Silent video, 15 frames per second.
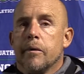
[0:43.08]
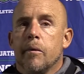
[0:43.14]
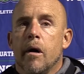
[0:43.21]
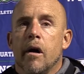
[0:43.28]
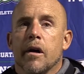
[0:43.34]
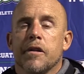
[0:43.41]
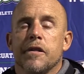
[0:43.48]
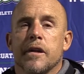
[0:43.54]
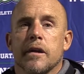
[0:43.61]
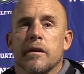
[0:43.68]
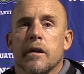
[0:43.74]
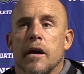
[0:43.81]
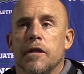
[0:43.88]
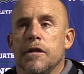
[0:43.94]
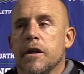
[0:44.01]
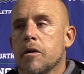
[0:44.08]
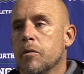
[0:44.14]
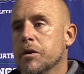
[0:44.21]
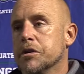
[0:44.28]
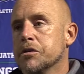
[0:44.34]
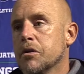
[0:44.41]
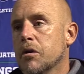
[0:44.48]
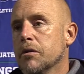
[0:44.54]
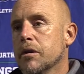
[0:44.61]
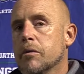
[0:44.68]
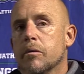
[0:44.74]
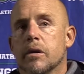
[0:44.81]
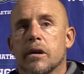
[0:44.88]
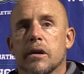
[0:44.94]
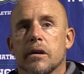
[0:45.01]
Well, I think we showed that
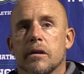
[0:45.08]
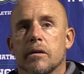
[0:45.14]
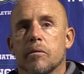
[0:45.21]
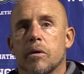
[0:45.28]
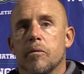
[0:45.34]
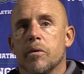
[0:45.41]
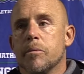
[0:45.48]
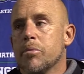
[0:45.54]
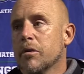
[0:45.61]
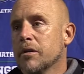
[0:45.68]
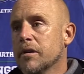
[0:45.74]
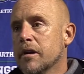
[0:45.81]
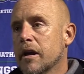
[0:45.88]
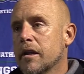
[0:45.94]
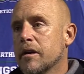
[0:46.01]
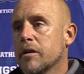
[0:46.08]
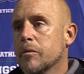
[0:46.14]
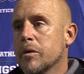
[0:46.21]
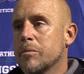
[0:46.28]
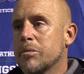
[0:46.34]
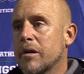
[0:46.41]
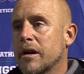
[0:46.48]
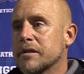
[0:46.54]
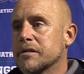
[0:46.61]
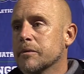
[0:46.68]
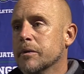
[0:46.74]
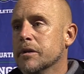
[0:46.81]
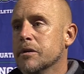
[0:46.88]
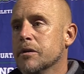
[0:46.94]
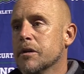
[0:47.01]
we can, when we put it together and we press
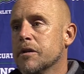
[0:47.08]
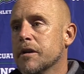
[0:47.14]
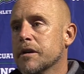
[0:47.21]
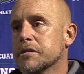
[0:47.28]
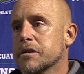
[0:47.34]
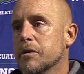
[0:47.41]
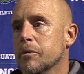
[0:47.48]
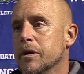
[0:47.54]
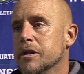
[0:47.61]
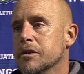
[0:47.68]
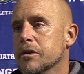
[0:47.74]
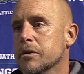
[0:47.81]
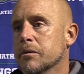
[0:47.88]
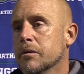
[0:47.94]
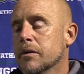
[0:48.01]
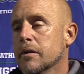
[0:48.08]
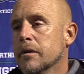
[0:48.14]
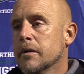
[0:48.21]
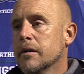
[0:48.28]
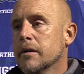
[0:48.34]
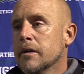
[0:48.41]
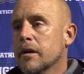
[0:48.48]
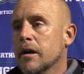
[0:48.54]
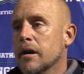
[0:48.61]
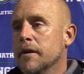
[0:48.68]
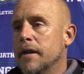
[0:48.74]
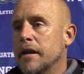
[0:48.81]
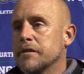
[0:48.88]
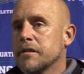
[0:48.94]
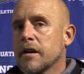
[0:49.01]
and we do the things that we do
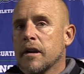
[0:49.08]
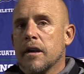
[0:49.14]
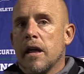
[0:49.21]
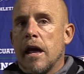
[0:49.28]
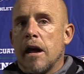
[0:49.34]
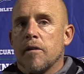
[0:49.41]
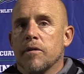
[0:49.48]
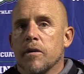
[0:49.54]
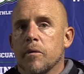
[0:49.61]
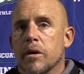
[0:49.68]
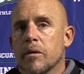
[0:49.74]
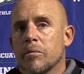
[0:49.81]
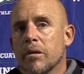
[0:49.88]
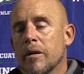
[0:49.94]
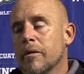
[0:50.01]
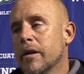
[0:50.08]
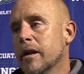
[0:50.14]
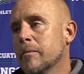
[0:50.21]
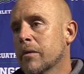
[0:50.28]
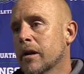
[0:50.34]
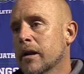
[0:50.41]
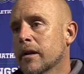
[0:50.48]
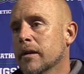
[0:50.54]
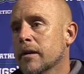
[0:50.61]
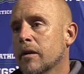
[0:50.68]
in that second half, that we can play with anybody.